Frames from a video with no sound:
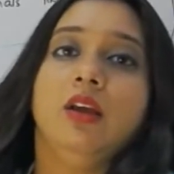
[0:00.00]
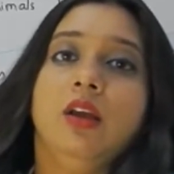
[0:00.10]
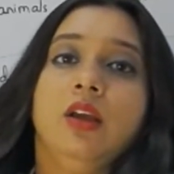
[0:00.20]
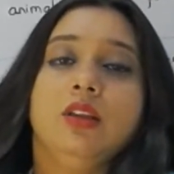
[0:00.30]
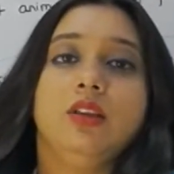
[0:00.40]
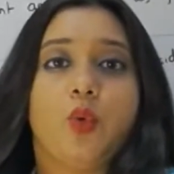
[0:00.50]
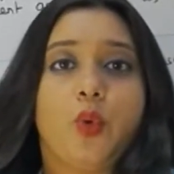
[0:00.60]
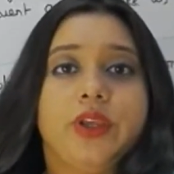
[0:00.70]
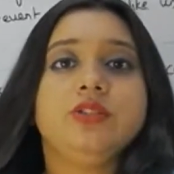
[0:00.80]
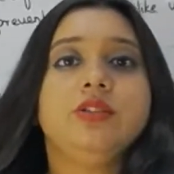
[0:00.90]
The
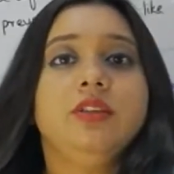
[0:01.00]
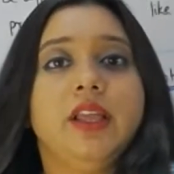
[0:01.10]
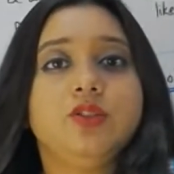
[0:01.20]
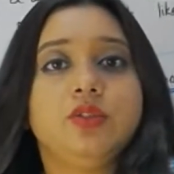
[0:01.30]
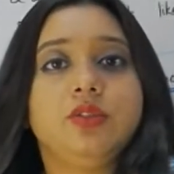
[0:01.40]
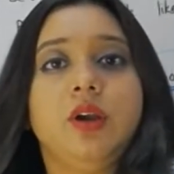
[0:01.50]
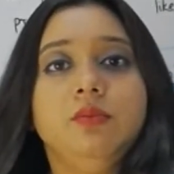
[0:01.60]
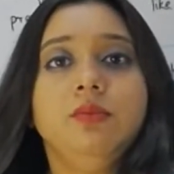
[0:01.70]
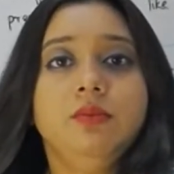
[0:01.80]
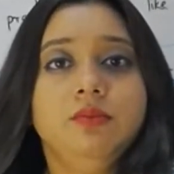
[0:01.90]
question that should
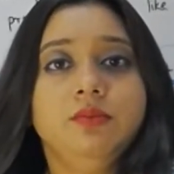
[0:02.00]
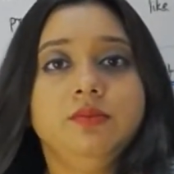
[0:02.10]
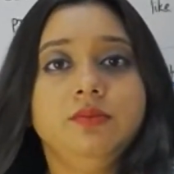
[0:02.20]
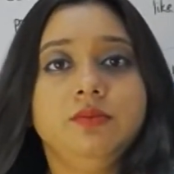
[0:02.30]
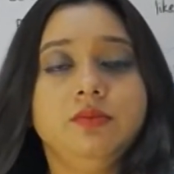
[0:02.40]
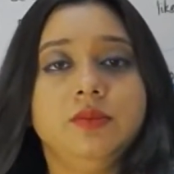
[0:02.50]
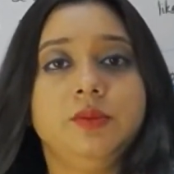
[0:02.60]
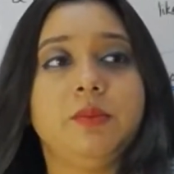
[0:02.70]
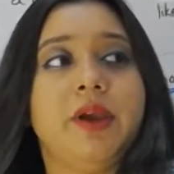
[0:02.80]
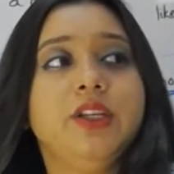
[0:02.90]
come in the
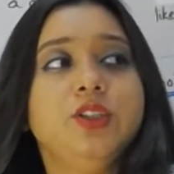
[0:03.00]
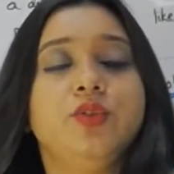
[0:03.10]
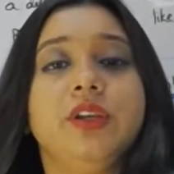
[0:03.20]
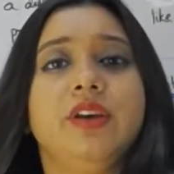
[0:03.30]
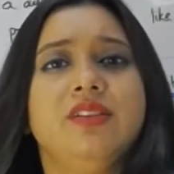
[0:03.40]
mind over here is